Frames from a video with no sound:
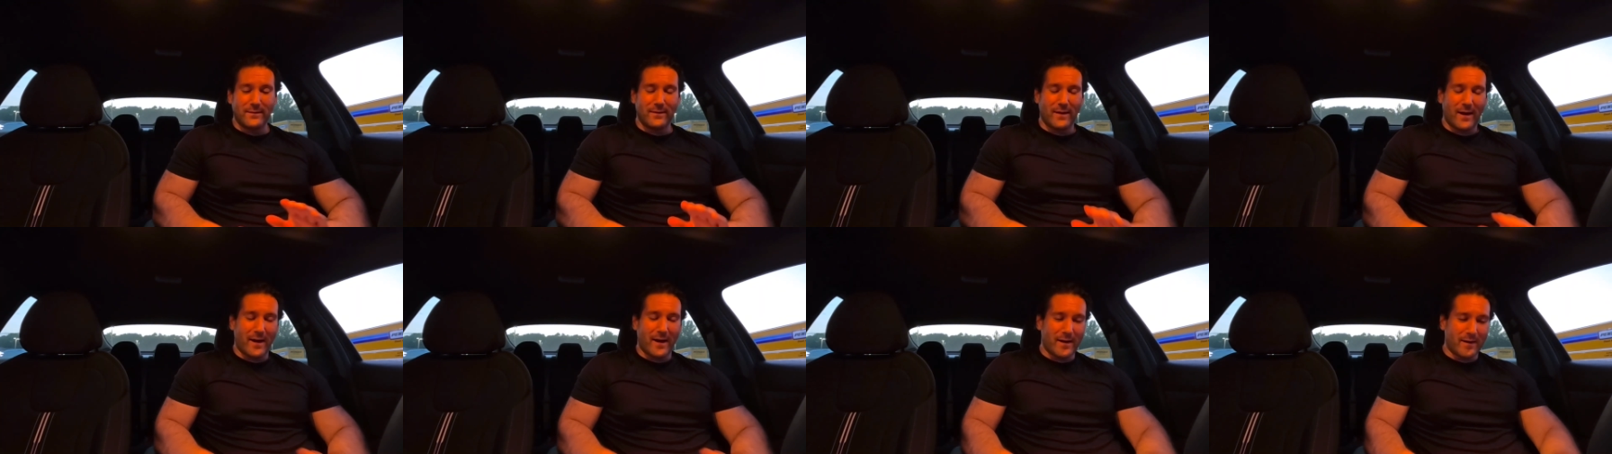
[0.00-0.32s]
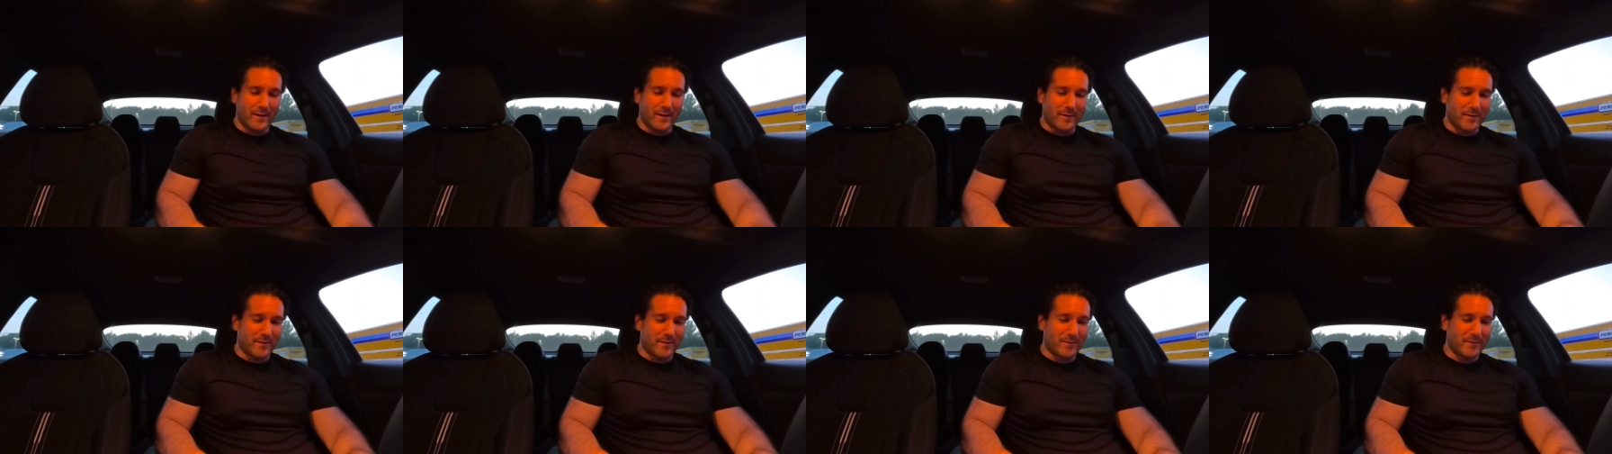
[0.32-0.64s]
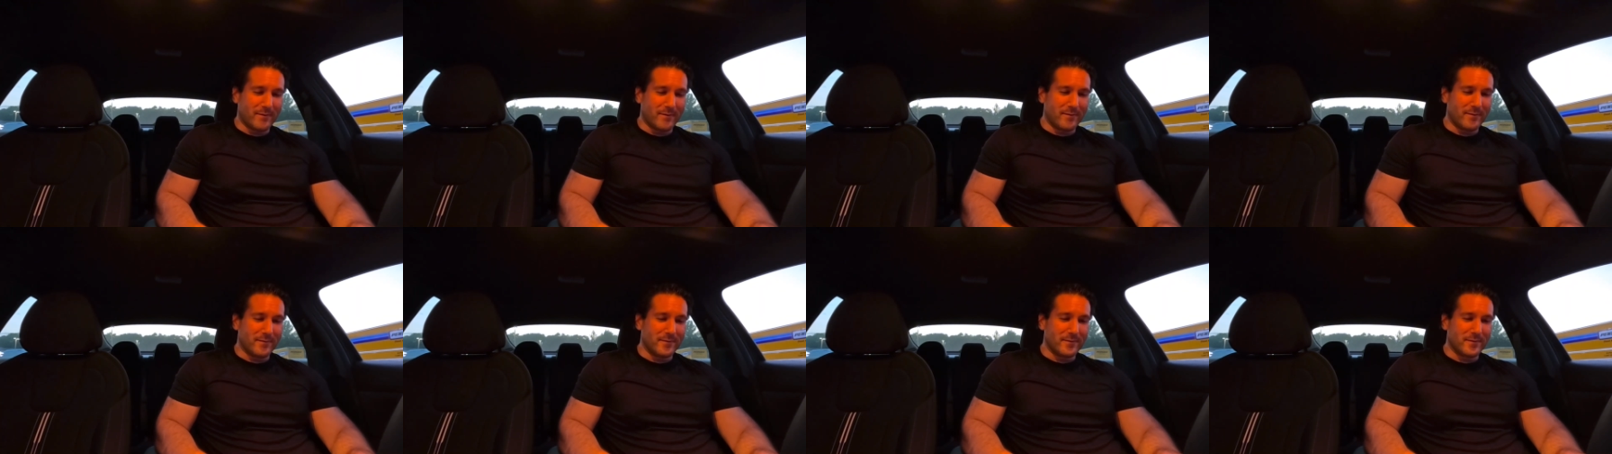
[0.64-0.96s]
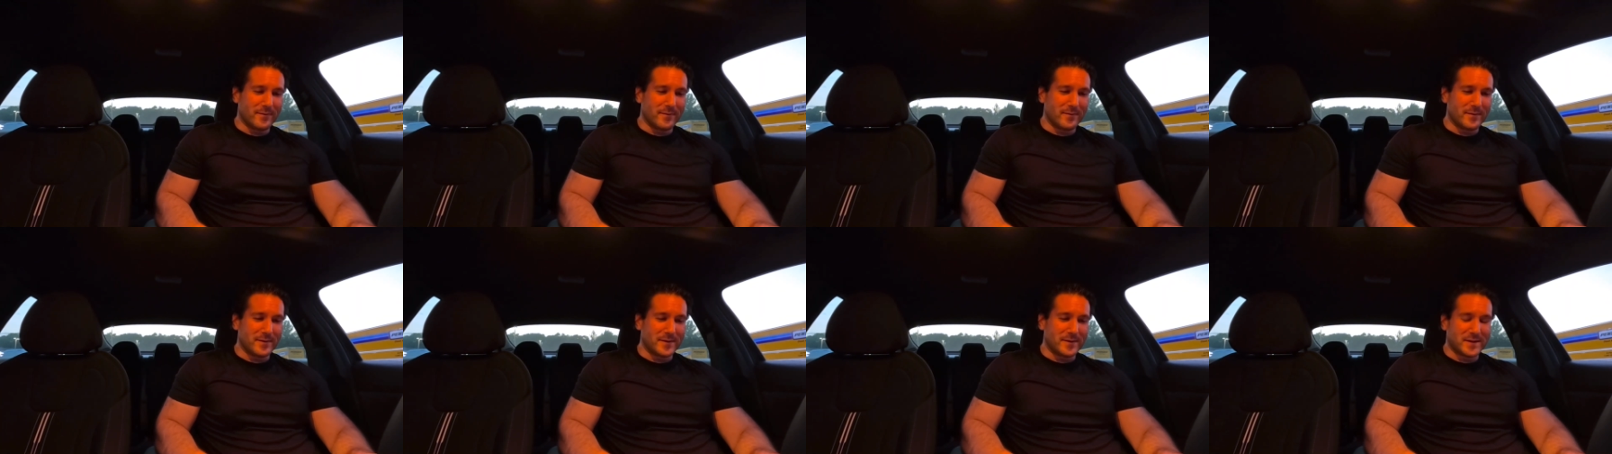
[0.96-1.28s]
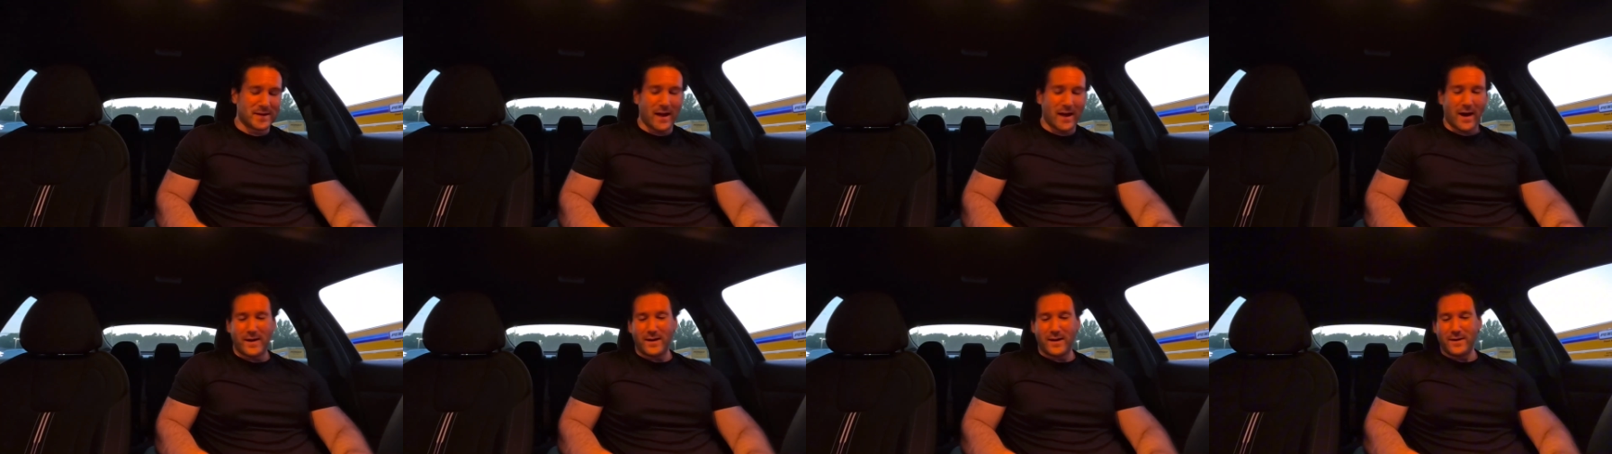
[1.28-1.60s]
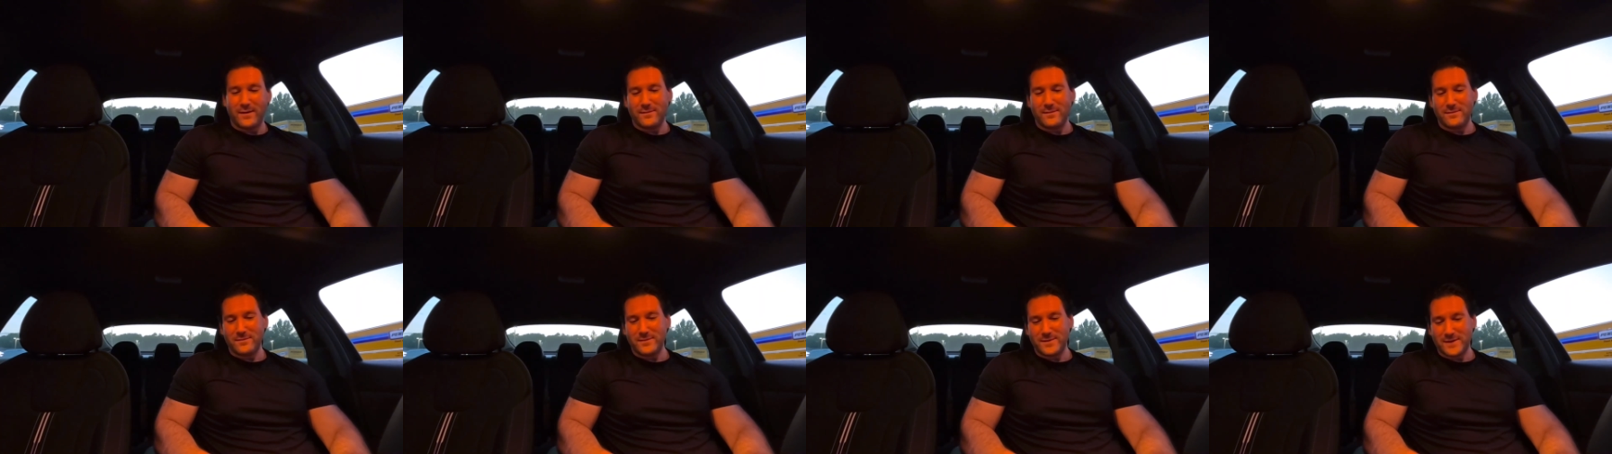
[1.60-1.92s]
like
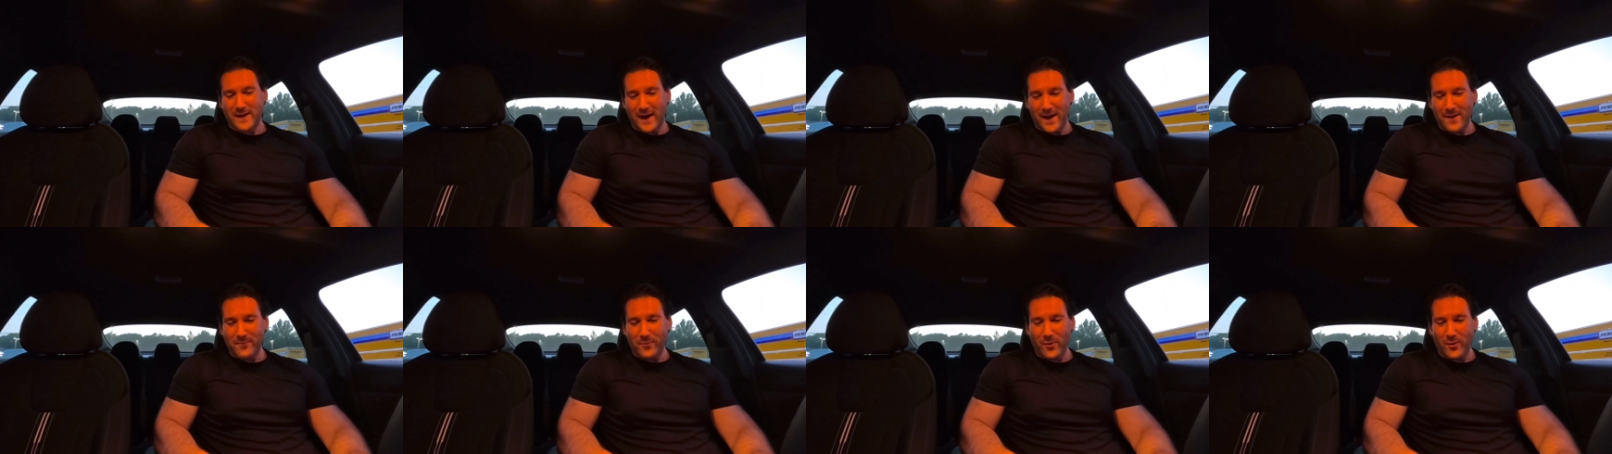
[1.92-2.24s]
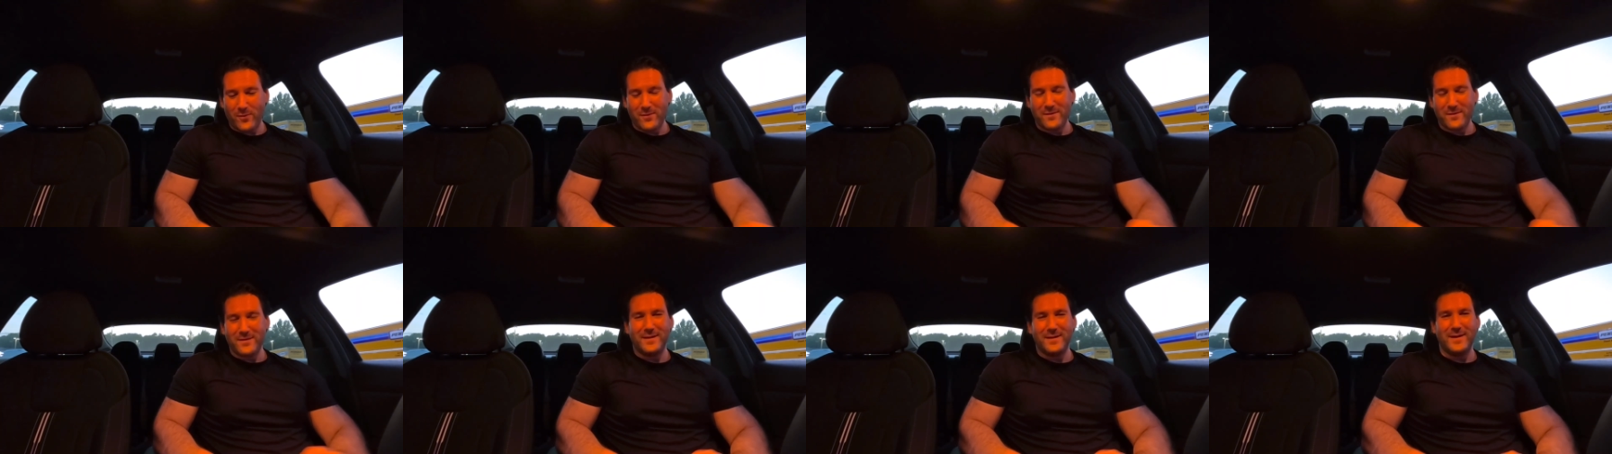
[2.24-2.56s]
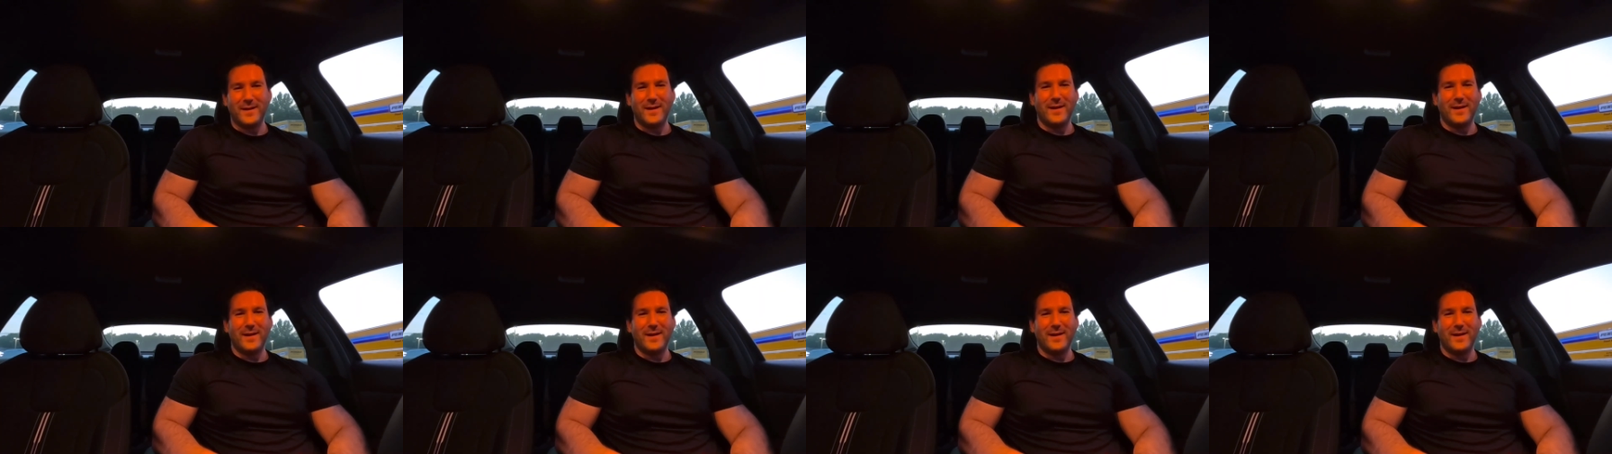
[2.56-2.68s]
steady, stable.